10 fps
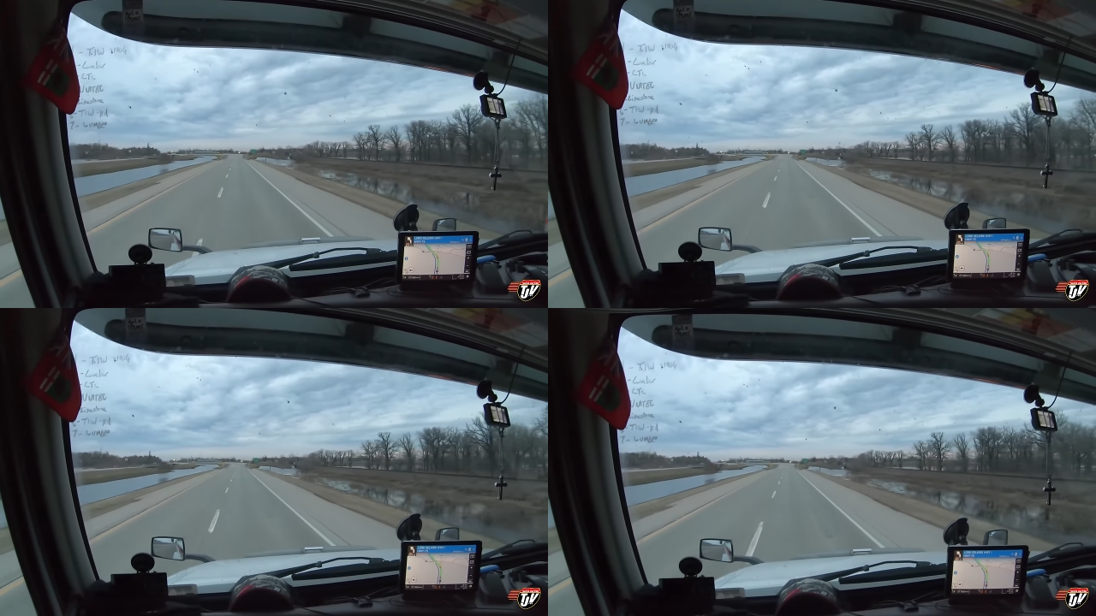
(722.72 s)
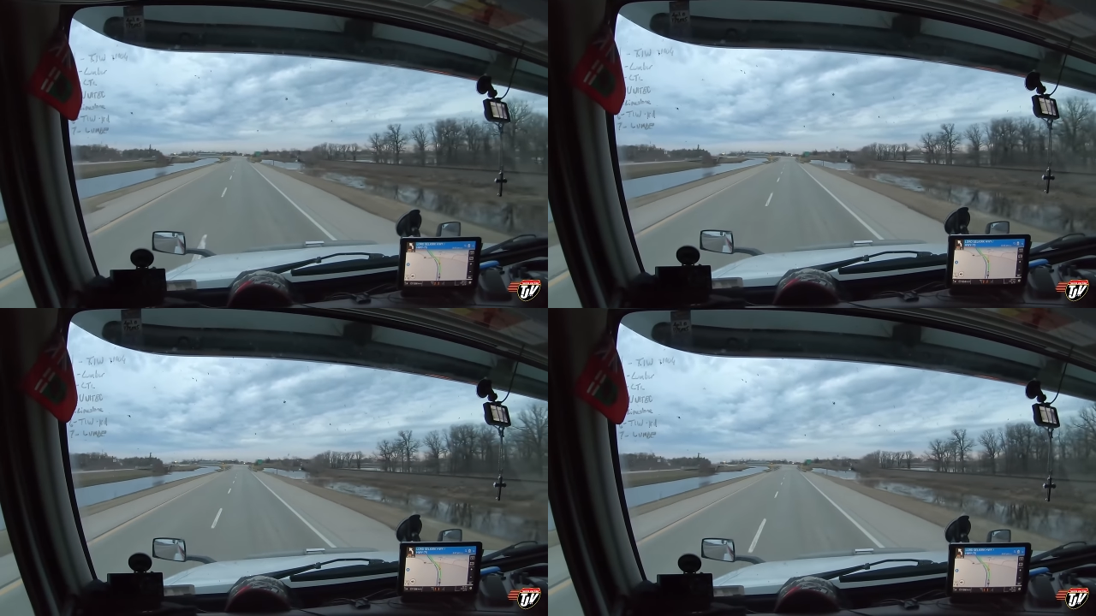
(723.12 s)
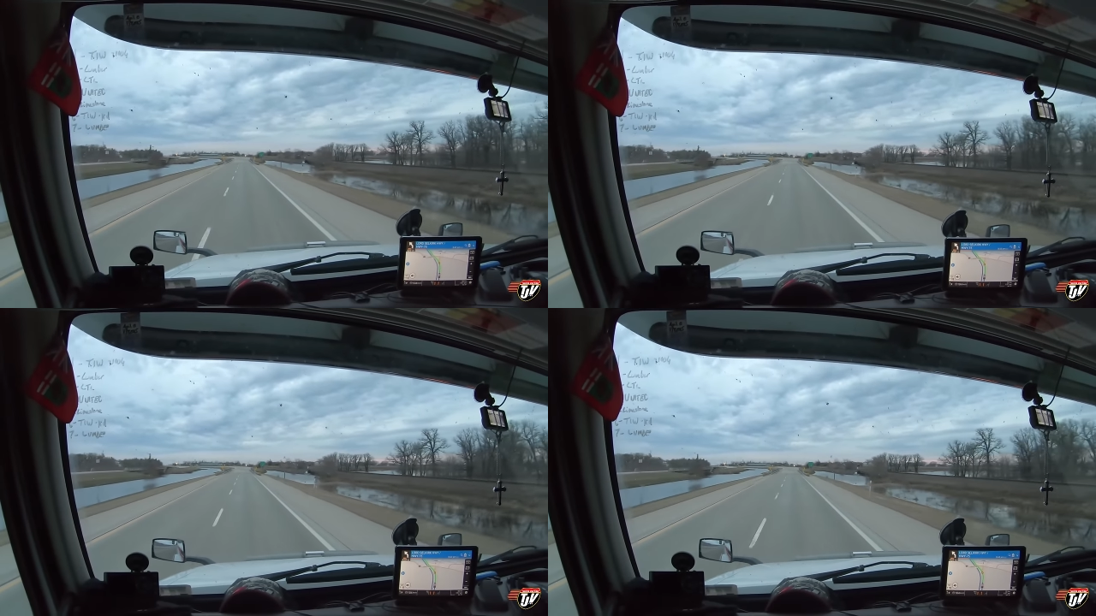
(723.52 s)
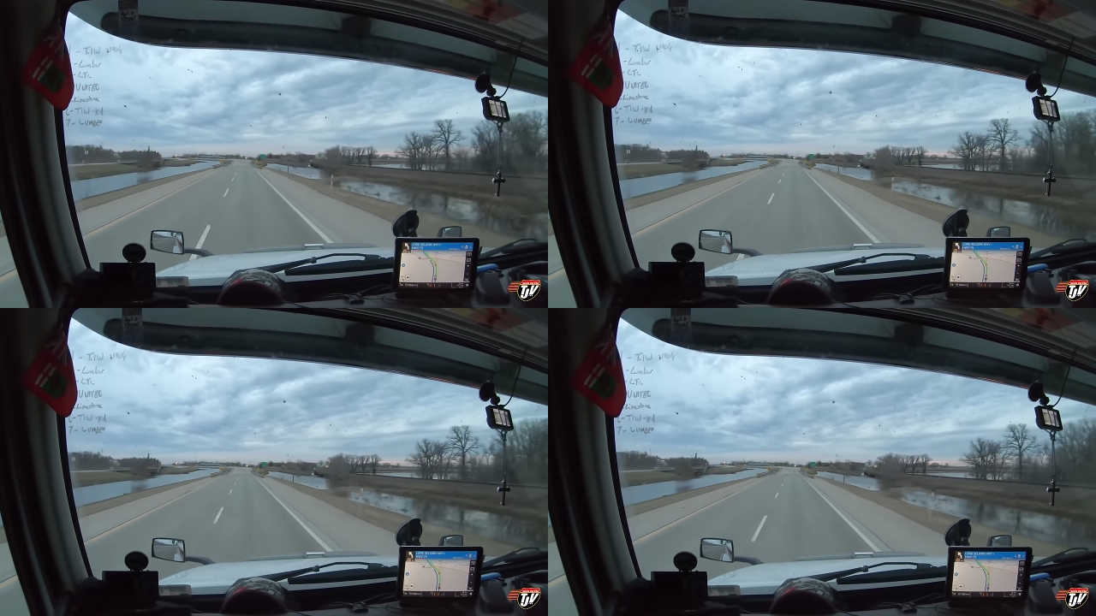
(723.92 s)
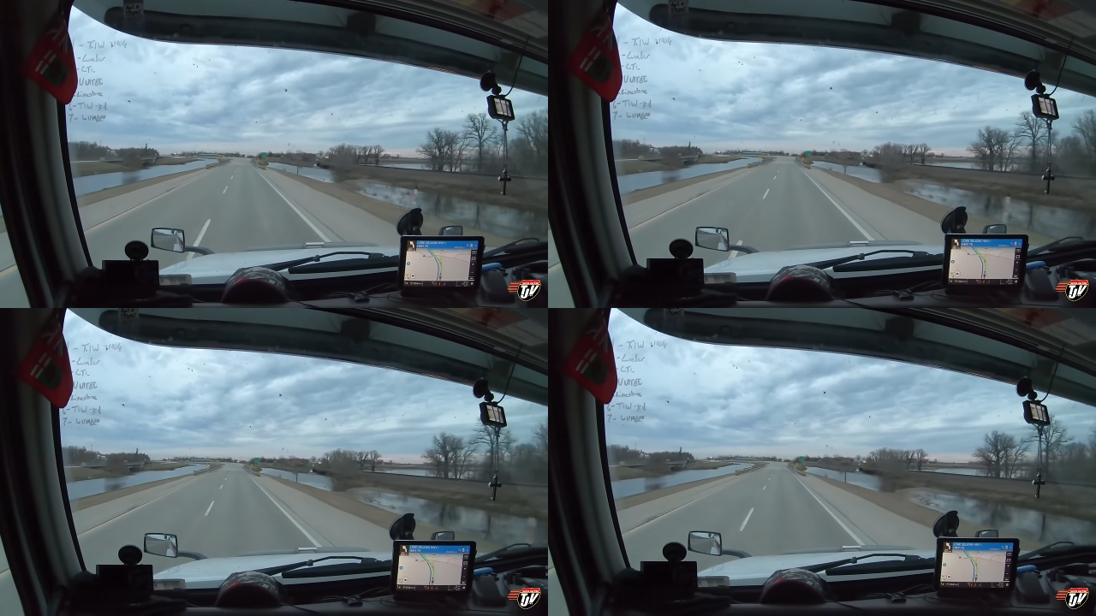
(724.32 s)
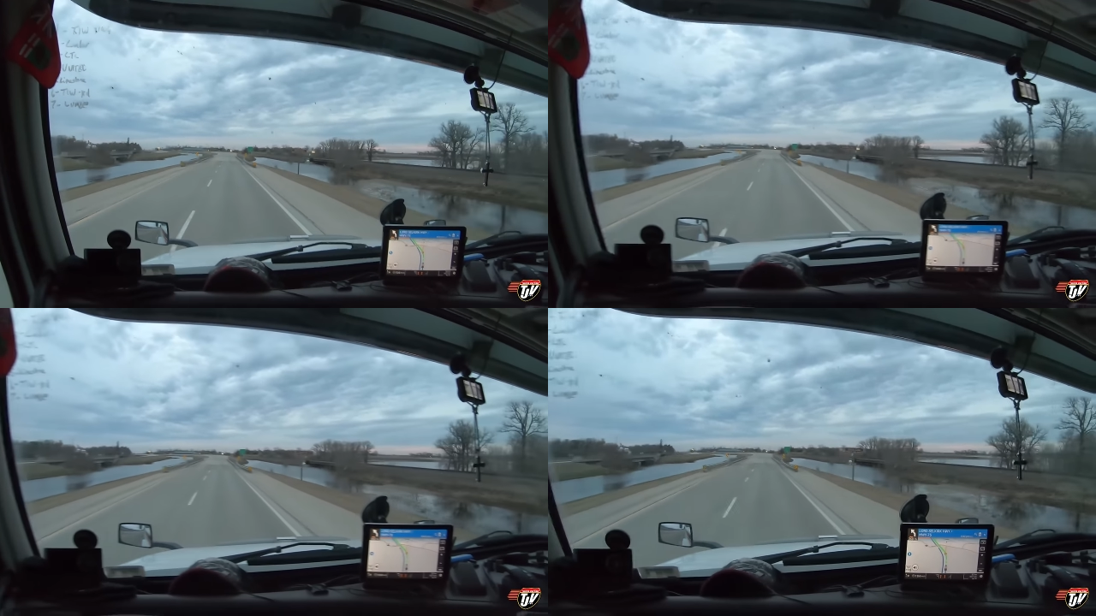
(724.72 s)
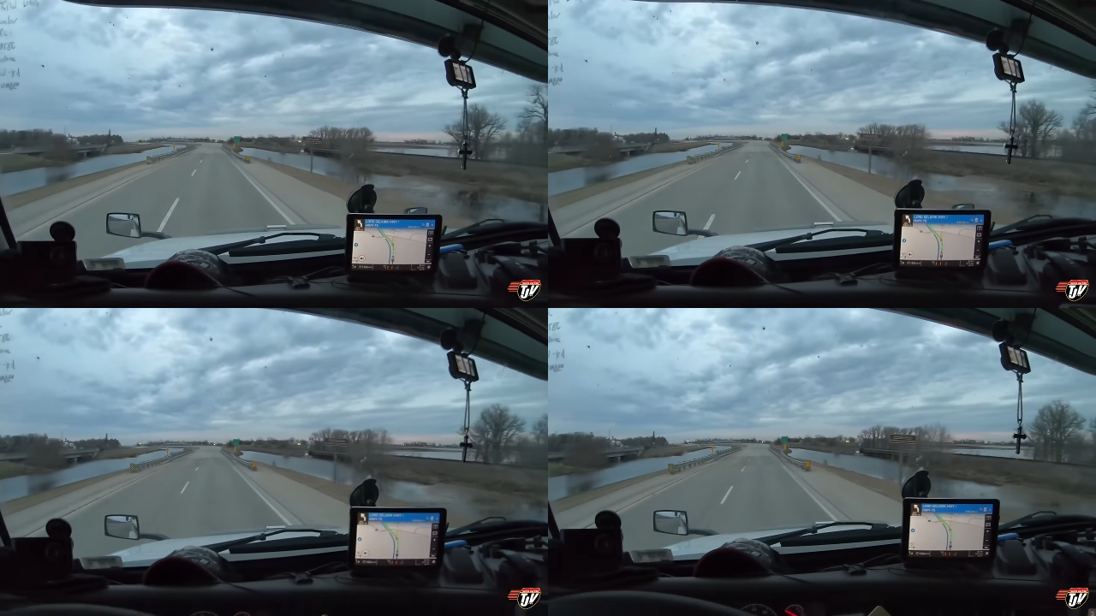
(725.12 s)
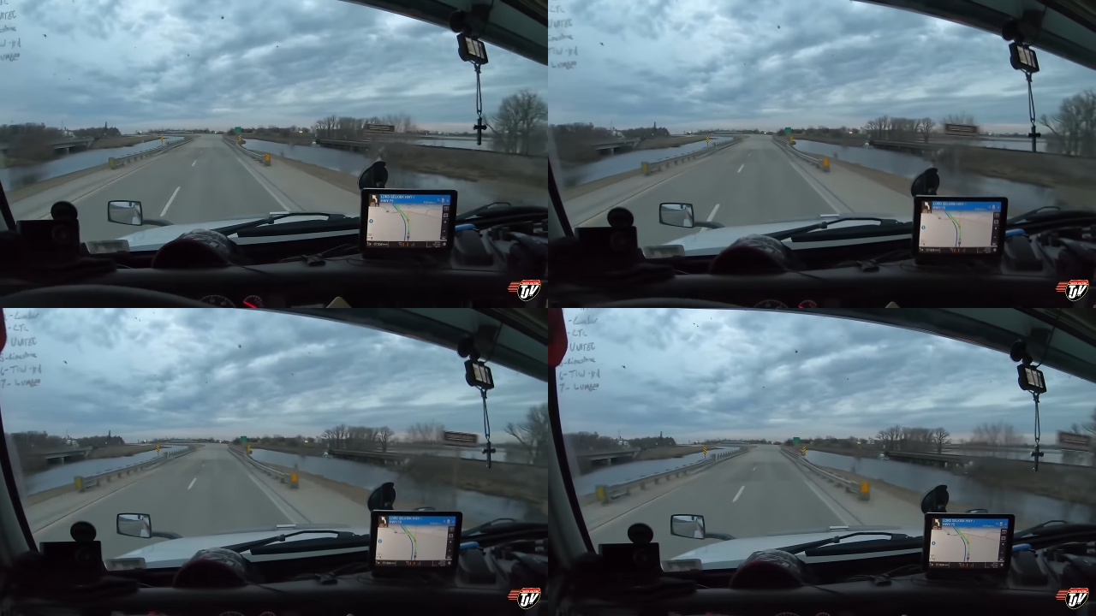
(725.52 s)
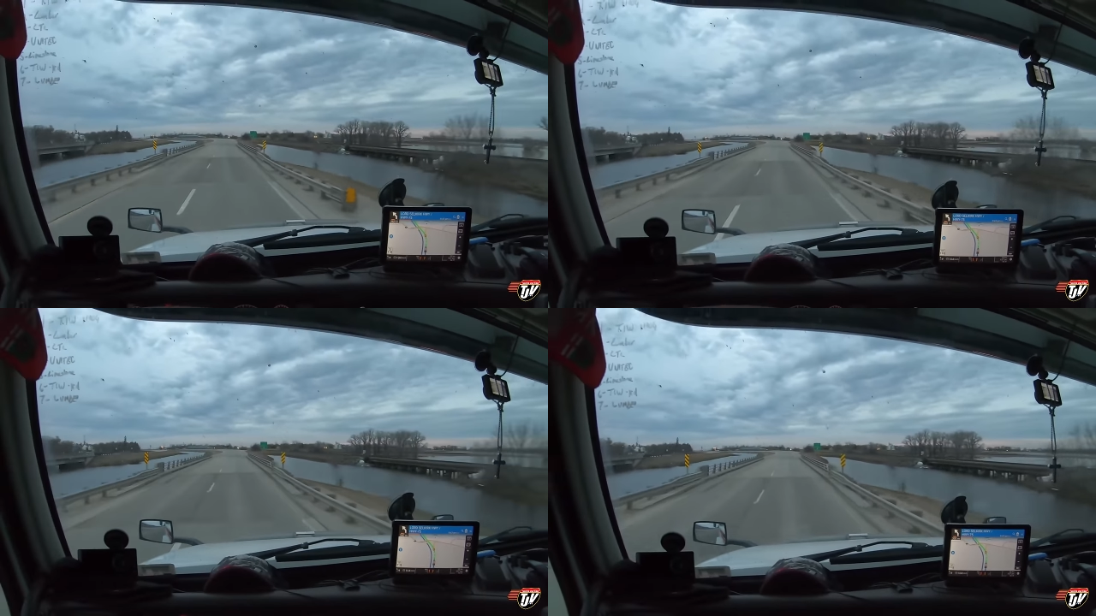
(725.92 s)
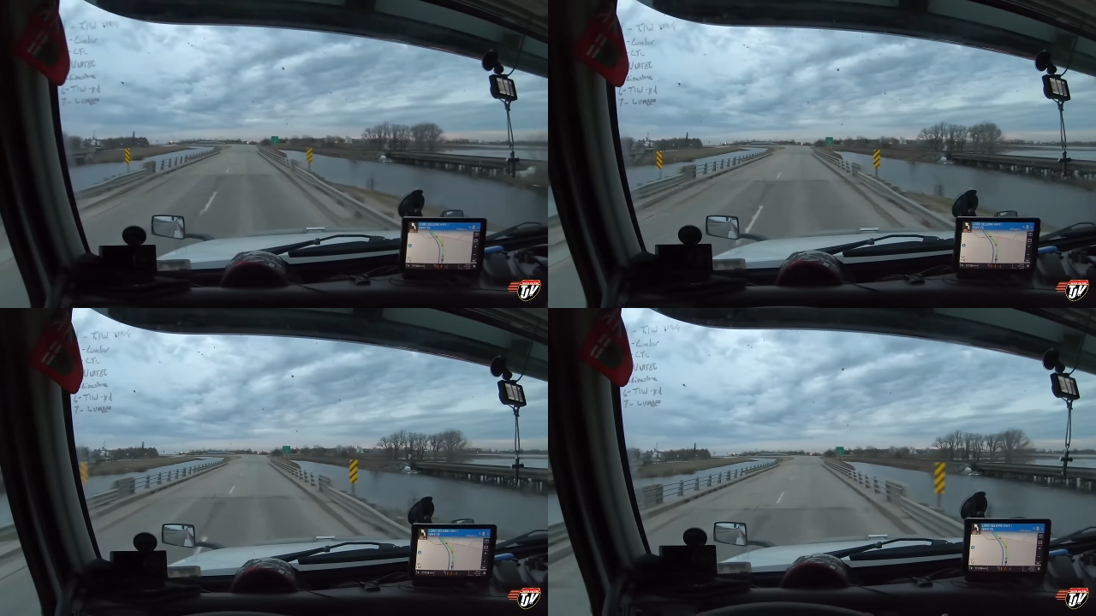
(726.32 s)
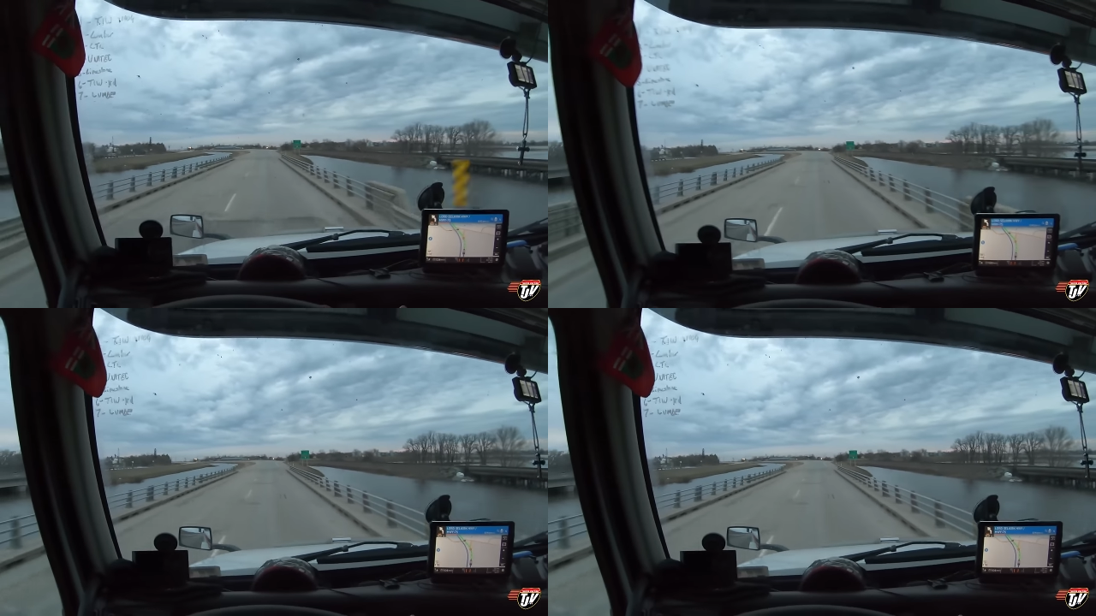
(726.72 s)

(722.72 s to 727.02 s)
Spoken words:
[unreadable: no face in view]